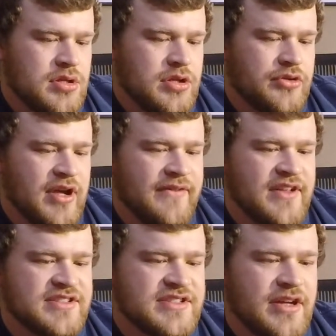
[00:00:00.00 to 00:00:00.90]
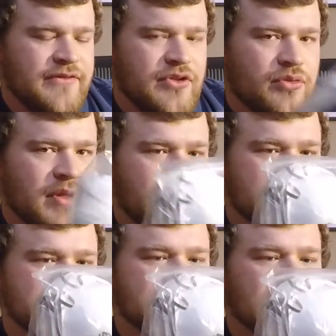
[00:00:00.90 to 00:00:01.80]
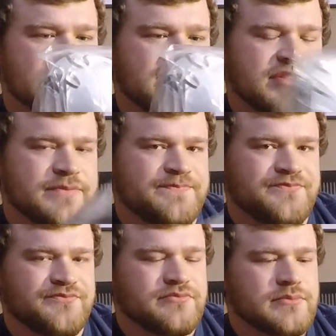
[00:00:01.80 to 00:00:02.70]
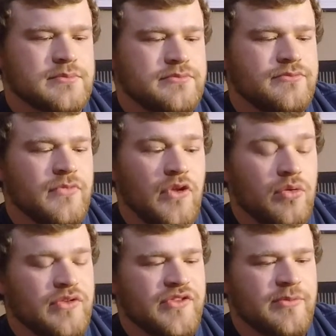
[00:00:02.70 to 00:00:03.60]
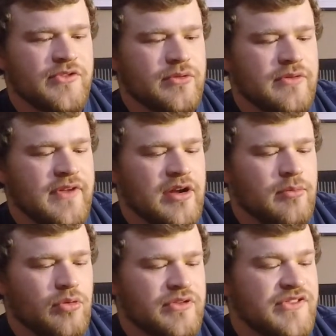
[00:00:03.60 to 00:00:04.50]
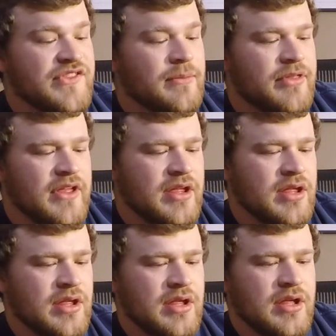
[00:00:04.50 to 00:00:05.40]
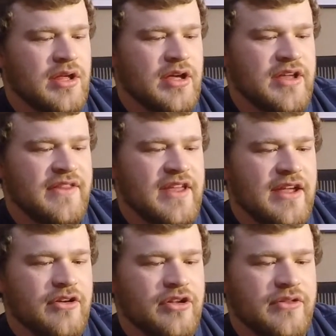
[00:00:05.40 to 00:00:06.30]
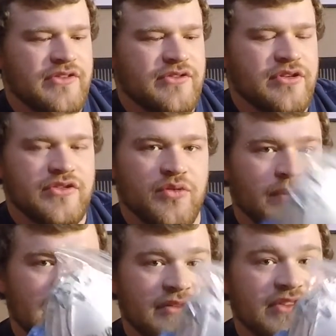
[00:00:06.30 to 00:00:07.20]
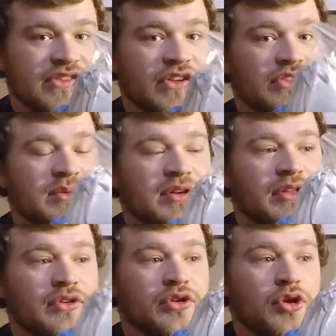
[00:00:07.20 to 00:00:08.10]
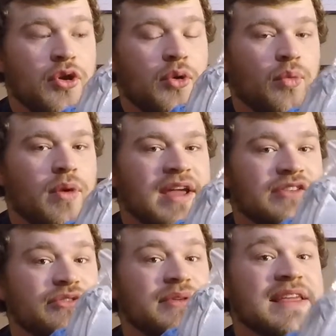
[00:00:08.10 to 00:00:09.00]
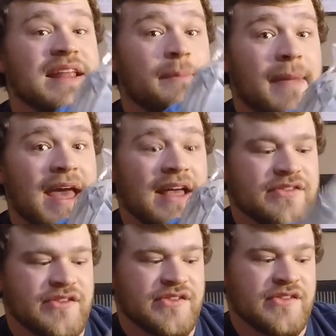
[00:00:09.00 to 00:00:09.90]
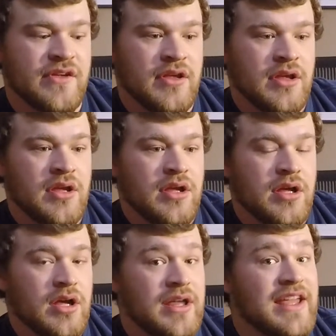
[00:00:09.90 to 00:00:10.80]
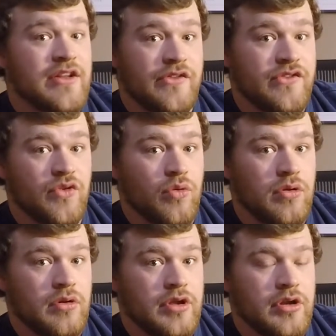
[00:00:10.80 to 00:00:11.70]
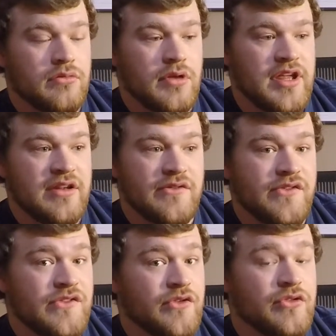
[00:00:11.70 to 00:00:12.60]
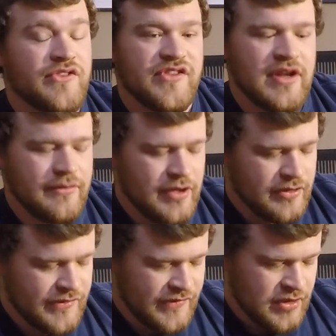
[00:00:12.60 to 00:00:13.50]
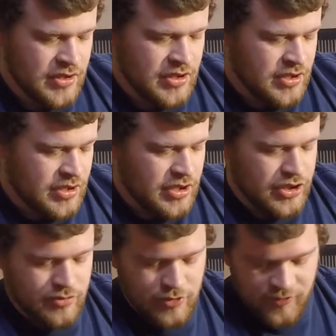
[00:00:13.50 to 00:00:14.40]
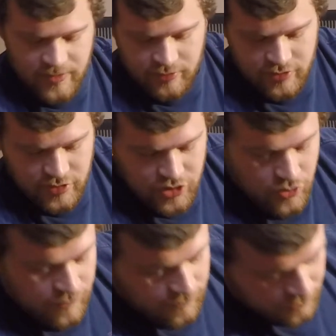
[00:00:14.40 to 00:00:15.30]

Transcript: obvious stuff. Whether it's dust or some sort of airborne something in the air. These are good to wear. This is also another way to get masks in a store. In certain scenarios. Most people are going to go for the